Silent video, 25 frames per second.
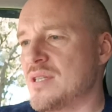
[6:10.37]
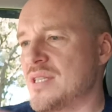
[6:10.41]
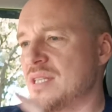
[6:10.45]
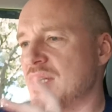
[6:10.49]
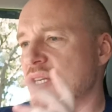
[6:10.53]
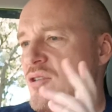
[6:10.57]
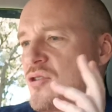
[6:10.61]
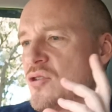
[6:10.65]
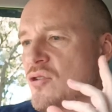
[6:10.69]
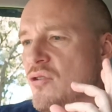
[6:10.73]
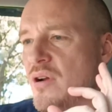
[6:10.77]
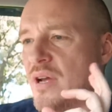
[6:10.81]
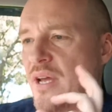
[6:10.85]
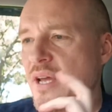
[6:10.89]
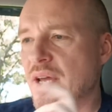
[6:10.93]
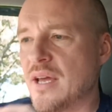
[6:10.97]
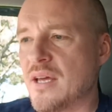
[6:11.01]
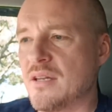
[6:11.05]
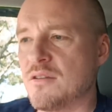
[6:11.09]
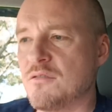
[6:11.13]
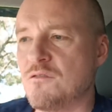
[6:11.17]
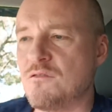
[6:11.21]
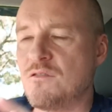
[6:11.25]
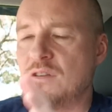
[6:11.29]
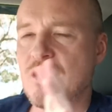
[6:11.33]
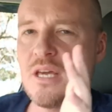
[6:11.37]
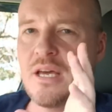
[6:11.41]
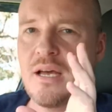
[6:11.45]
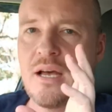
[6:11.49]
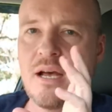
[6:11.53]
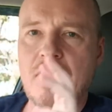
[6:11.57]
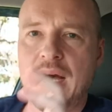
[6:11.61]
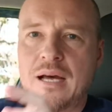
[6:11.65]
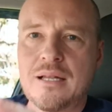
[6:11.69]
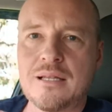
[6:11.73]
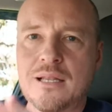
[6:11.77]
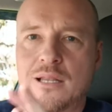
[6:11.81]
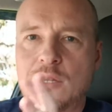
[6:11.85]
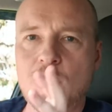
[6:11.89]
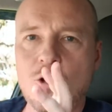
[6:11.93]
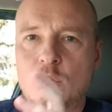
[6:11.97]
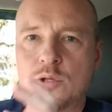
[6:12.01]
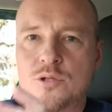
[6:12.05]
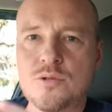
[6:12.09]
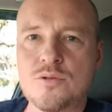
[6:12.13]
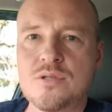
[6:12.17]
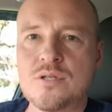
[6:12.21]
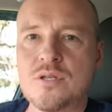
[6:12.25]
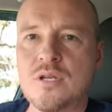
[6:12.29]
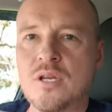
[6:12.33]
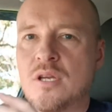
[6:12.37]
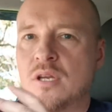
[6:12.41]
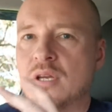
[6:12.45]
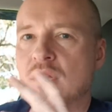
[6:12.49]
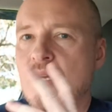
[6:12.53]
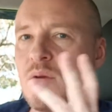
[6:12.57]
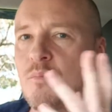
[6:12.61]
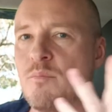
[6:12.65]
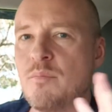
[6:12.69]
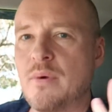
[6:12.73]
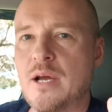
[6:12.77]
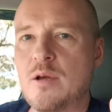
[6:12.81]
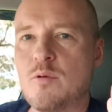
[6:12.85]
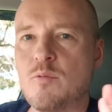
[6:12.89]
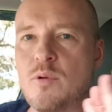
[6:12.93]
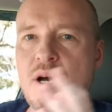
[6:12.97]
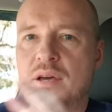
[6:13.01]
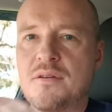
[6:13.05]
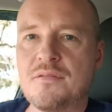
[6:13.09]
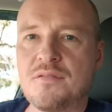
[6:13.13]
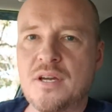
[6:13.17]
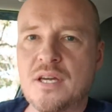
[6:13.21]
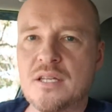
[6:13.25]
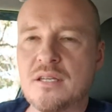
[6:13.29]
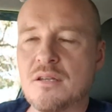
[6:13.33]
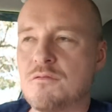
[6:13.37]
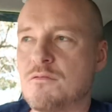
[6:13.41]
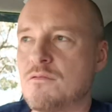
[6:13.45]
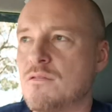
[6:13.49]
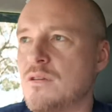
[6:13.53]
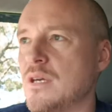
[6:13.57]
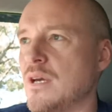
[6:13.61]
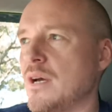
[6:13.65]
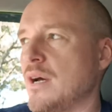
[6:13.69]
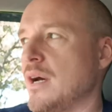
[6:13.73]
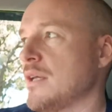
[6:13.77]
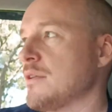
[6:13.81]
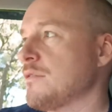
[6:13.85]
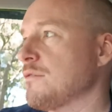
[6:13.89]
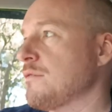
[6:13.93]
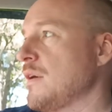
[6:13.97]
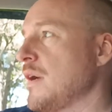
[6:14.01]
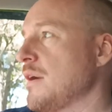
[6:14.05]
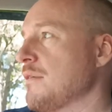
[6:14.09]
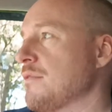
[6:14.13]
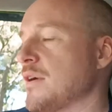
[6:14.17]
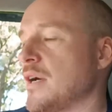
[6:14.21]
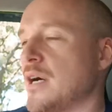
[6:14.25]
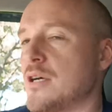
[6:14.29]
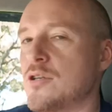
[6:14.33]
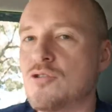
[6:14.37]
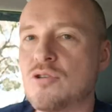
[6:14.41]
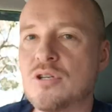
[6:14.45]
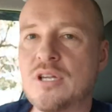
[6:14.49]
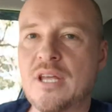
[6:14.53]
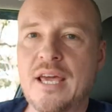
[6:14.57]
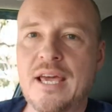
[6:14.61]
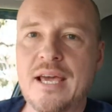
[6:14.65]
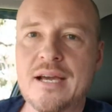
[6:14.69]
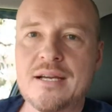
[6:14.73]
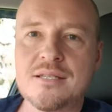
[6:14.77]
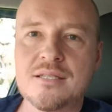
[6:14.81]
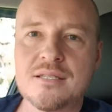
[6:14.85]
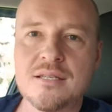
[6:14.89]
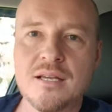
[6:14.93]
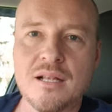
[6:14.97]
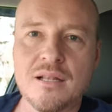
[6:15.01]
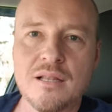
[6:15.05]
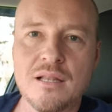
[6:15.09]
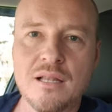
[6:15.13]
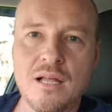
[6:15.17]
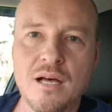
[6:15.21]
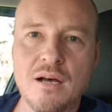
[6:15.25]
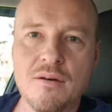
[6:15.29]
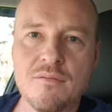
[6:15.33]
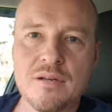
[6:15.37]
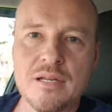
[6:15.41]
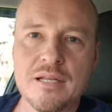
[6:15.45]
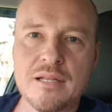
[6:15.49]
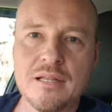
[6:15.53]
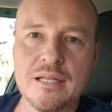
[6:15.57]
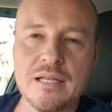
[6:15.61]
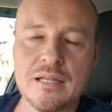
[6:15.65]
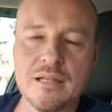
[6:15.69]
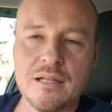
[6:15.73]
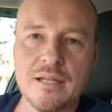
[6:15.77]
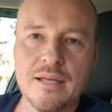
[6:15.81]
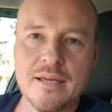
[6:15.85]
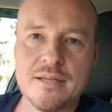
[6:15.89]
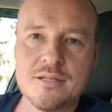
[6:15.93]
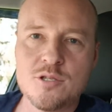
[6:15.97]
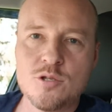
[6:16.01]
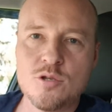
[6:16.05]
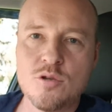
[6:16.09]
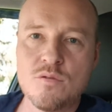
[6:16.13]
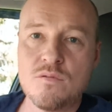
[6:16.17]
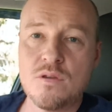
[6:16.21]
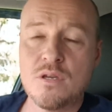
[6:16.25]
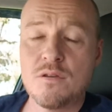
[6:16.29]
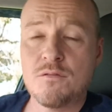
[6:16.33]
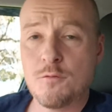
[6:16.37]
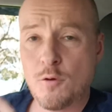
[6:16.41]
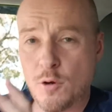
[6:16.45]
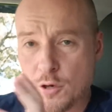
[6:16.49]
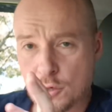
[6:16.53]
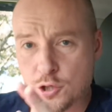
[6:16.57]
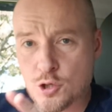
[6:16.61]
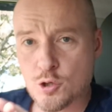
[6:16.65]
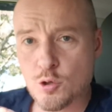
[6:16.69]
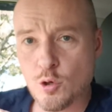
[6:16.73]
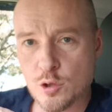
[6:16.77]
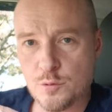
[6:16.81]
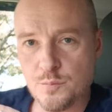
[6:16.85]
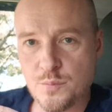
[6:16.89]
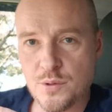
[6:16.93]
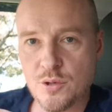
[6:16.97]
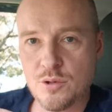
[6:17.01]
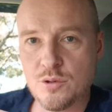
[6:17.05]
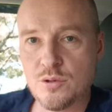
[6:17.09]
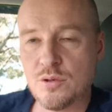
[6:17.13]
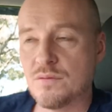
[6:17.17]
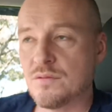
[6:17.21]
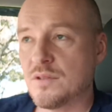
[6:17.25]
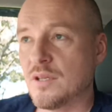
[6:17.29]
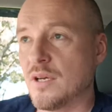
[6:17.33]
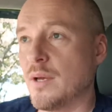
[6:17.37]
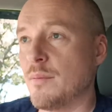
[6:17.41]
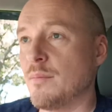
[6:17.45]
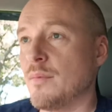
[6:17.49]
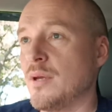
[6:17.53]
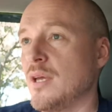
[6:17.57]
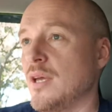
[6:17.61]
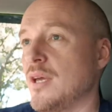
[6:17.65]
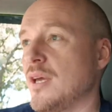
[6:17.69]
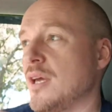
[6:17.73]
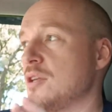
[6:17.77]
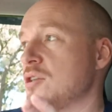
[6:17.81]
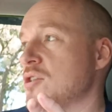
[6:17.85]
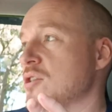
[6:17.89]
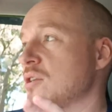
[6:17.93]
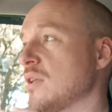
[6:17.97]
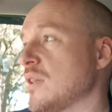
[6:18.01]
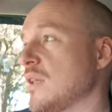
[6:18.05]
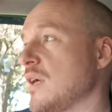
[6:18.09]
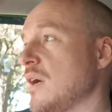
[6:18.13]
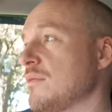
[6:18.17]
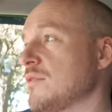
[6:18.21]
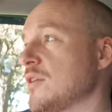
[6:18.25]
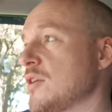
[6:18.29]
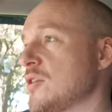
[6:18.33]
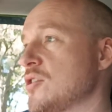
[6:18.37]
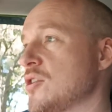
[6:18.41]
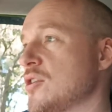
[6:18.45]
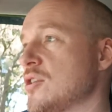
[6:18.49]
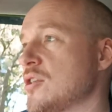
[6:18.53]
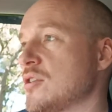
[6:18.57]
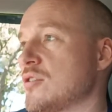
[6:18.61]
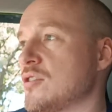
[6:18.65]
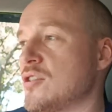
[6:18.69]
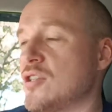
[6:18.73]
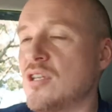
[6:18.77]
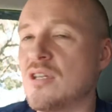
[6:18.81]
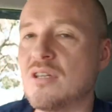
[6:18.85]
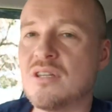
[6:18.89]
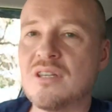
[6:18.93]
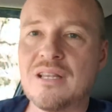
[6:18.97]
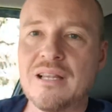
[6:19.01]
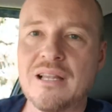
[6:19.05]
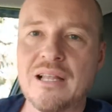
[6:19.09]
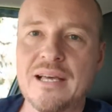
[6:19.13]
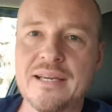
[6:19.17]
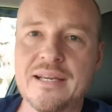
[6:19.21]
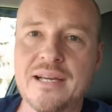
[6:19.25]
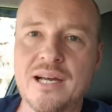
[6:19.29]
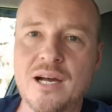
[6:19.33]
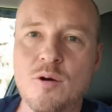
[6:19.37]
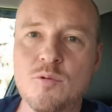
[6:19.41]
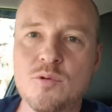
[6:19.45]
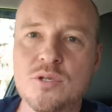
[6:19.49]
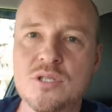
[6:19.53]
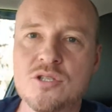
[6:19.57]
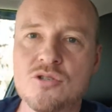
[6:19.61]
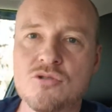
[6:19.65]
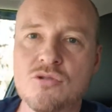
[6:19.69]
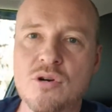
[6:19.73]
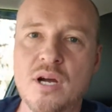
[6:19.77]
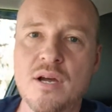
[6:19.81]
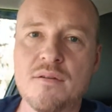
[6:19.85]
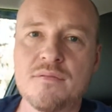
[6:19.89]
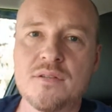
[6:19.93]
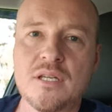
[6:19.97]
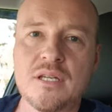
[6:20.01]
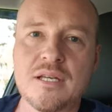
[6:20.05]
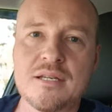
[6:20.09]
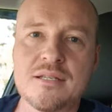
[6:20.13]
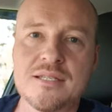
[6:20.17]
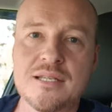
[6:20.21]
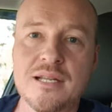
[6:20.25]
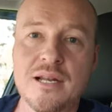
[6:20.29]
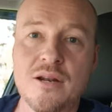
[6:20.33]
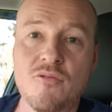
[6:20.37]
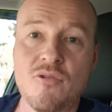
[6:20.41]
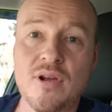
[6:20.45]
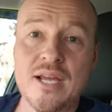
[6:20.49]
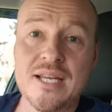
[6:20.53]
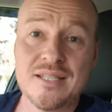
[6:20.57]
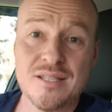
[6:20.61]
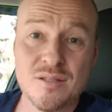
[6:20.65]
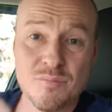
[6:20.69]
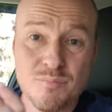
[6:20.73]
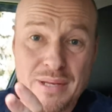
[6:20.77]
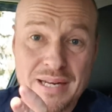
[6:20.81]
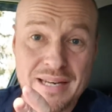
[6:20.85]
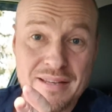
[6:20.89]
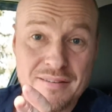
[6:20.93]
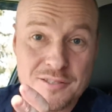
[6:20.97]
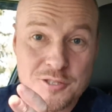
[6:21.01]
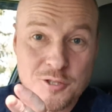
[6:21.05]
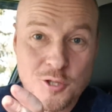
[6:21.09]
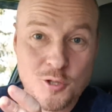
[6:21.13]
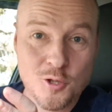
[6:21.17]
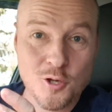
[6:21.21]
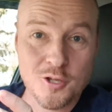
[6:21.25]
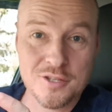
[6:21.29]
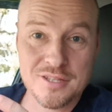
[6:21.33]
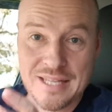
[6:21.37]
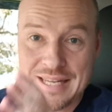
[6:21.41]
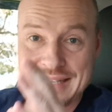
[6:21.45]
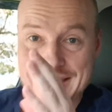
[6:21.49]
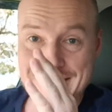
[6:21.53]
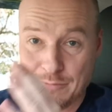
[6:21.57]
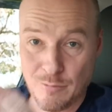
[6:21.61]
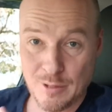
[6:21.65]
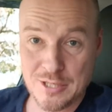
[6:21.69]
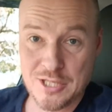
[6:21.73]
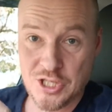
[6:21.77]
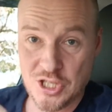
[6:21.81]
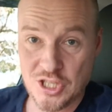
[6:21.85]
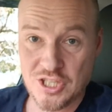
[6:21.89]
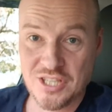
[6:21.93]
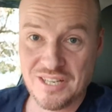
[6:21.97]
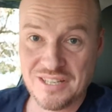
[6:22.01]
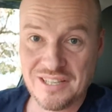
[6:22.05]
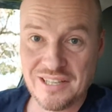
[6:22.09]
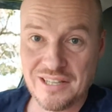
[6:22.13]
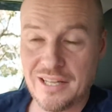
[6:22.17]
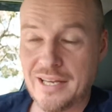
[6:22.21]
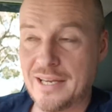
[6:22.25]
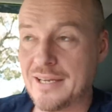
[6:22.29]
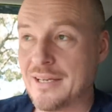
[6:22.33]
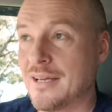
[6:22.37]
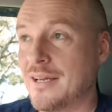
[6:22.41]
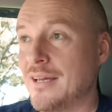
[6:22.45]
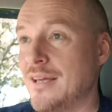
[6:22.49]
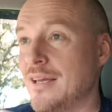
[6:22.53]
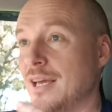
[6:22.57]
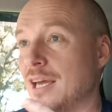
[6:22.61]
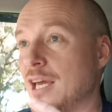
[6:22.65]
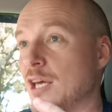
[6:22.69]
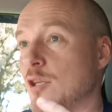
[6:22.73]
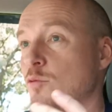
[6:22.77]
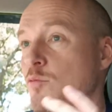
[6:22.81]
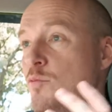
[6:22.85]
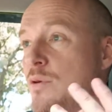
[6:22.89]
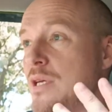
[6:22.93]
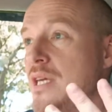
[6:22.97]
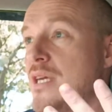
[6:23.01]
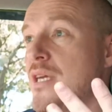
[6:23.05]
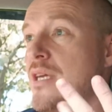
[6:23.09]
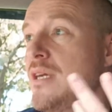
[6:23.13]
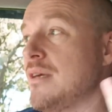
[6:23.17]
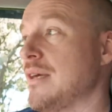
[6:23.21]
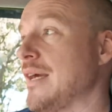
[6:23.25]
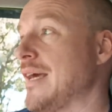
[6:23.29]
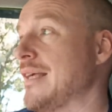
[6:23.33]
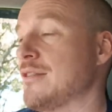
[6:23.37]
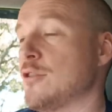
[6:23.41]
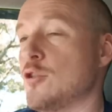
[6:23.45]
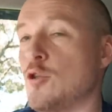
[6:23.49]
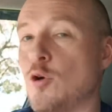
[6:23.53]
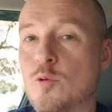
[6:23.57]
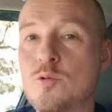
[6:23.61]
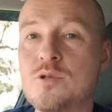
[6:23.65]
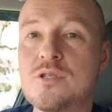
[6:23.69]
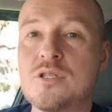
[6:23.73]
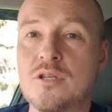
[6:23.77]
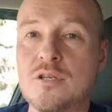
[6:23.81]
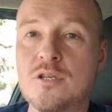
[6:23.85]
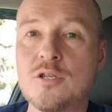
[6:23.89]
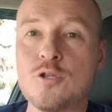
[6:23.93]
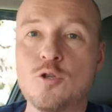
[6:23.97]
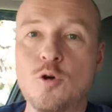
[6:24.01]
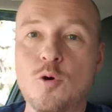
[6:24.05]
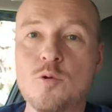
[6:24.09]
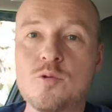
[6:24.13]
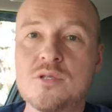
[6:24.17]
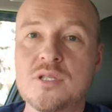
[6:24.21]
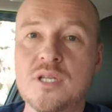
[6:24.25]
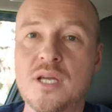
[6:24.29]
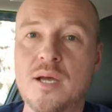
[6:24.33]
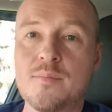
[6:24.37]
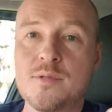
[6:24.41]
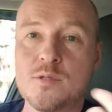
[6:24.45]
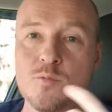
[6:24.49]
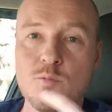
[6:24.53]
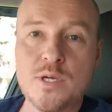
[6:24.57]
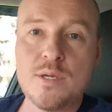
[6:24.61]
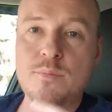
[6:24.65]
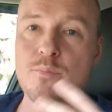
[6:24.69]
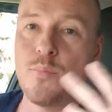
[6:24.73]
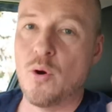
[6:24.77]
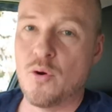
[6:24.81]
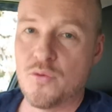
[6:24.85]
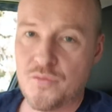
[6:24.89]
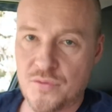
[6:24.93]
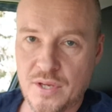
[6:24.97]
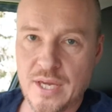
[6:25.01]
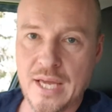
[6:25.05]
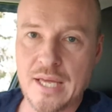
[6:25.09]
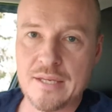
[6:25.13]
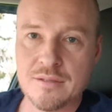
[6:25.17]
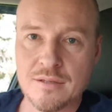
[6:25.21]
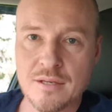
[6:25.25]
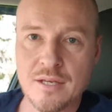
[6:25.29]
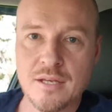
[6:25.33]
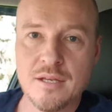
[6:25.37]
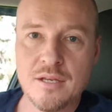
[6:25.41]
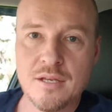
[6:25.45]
Citroen, Fiat, Lotus. My wife had a Fiat 500X, a lovely little SUV, for a short period of time, and she loved it. She just didn't like how it drove and accelerated. Believe it or not, that's what she didn't like. And we, in those times, we both had